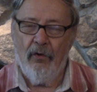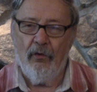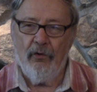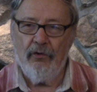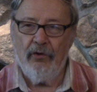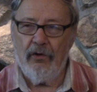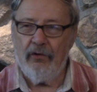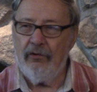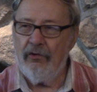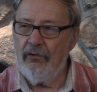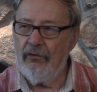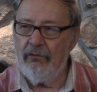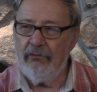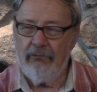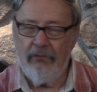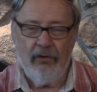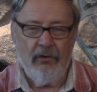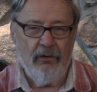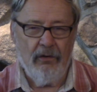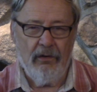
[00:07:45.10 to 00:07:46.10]

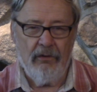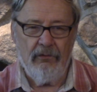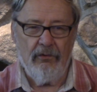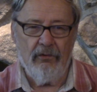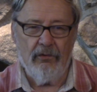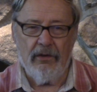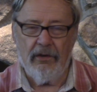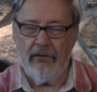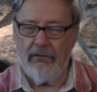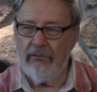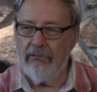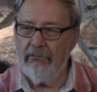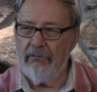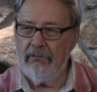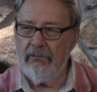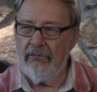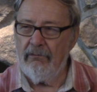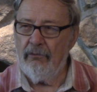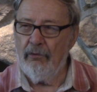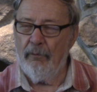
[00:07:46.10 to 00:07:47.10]
You can,
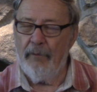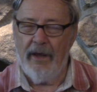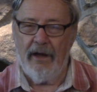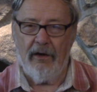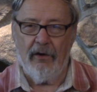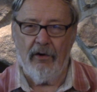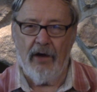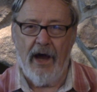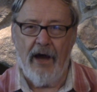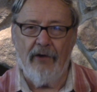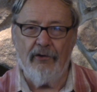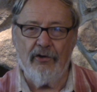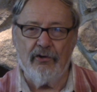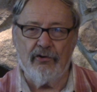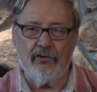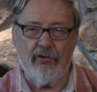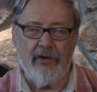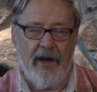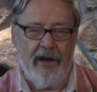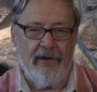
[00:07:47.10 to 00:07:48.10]
no matter how you
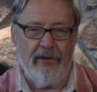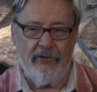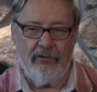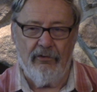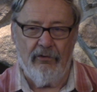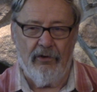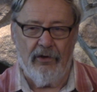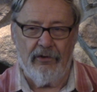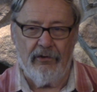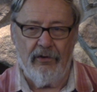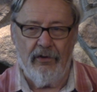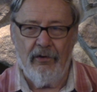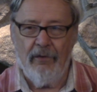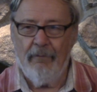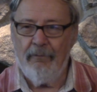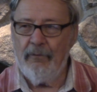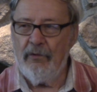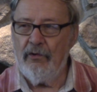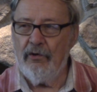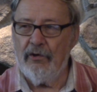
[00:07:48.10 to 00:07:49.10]
try to do it,
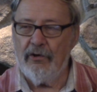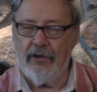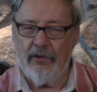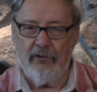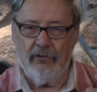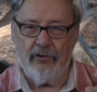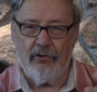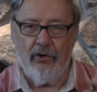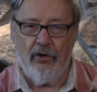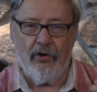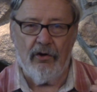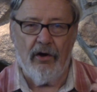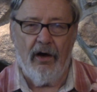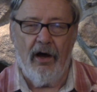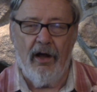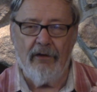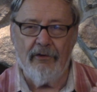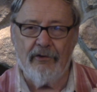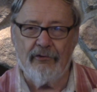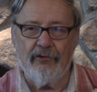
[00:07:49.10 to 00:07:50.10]
you can cook
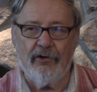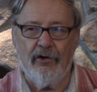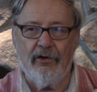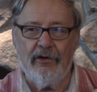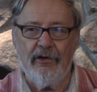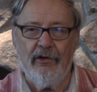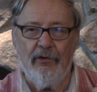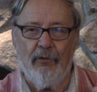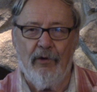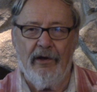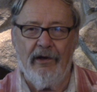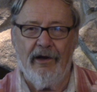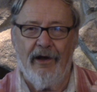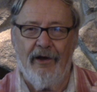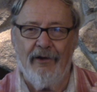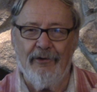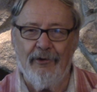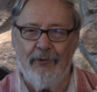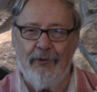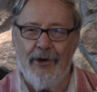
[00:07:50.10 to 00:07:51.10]
all the turkey you want
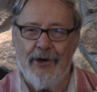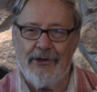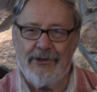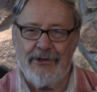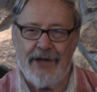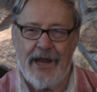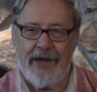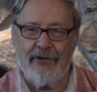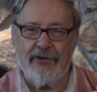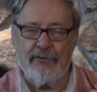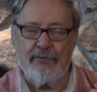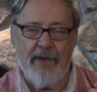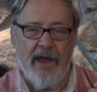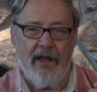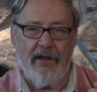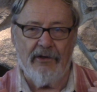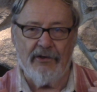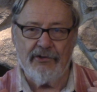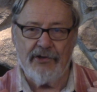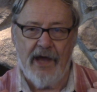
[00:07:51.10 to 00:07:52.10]
out in the woods. That
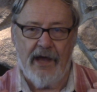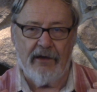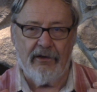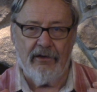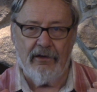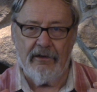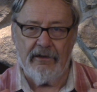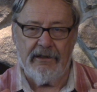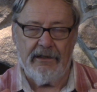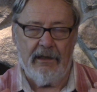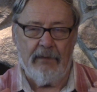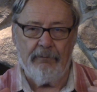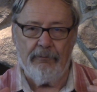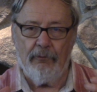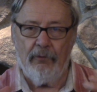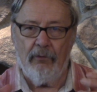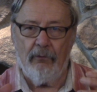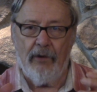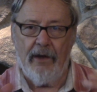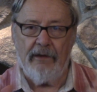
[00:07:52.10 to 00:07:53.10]
smell is not going to keep
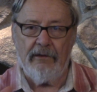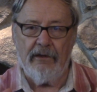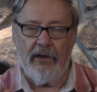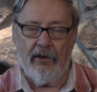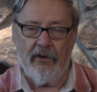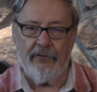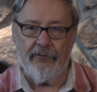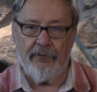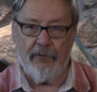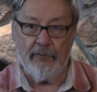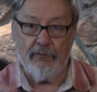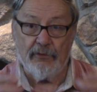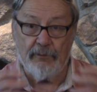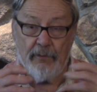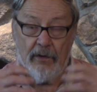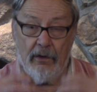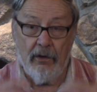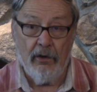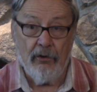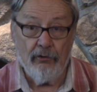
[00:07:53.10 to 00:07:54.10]
whitetails from
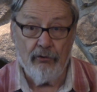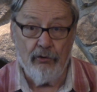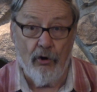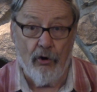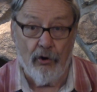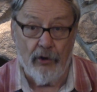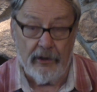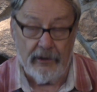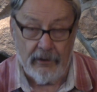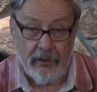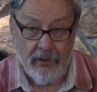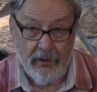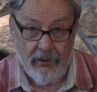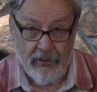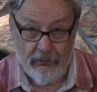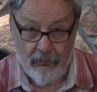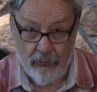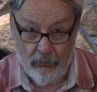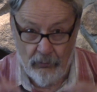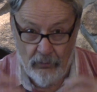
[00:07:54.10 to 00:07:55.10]
knowing
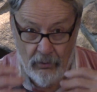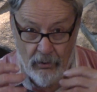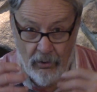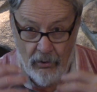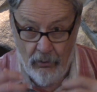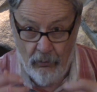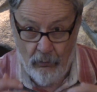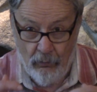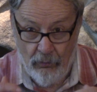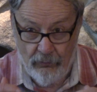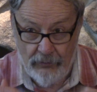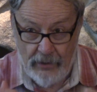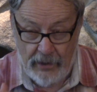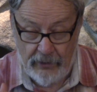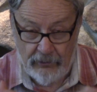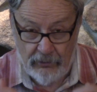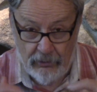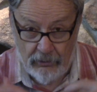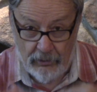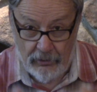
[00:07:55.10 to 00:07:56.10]
that
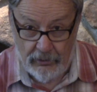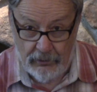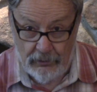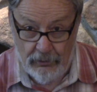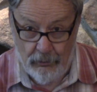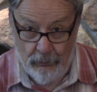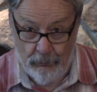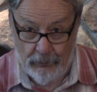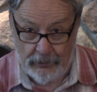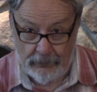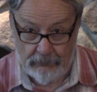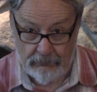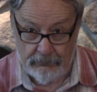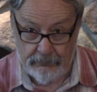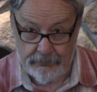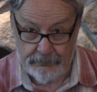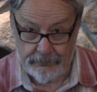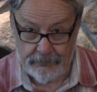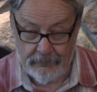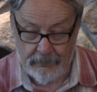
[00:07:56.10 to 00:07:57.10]
you're a human.
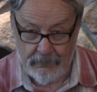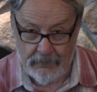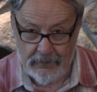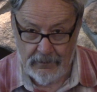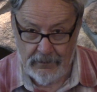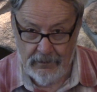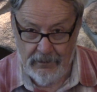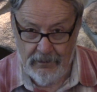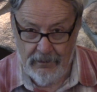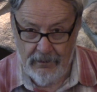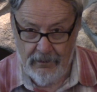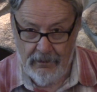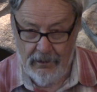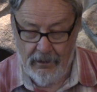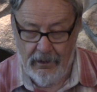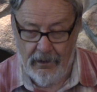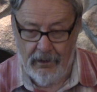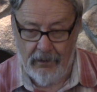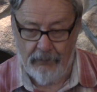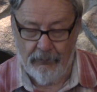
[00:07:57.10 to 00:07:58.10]

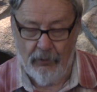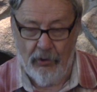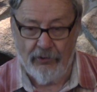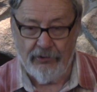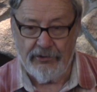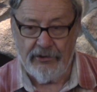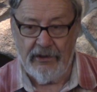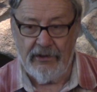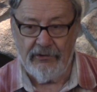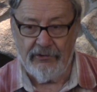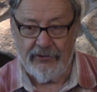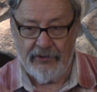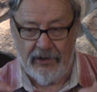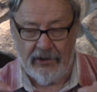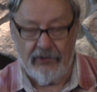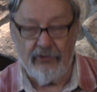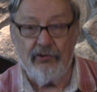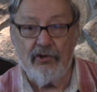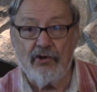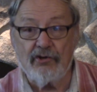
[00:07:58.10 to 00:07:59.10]
Most of these
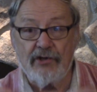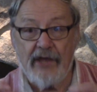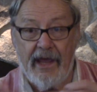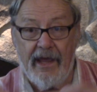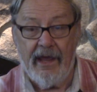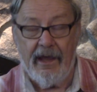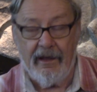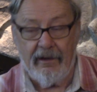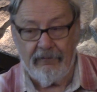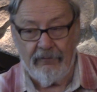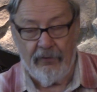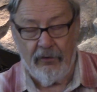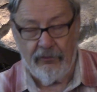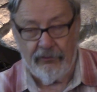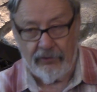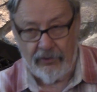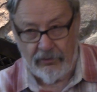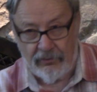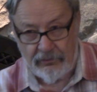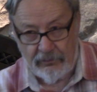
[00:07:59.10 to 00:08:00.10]
things just add to
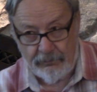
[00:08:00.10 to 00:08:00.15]
certain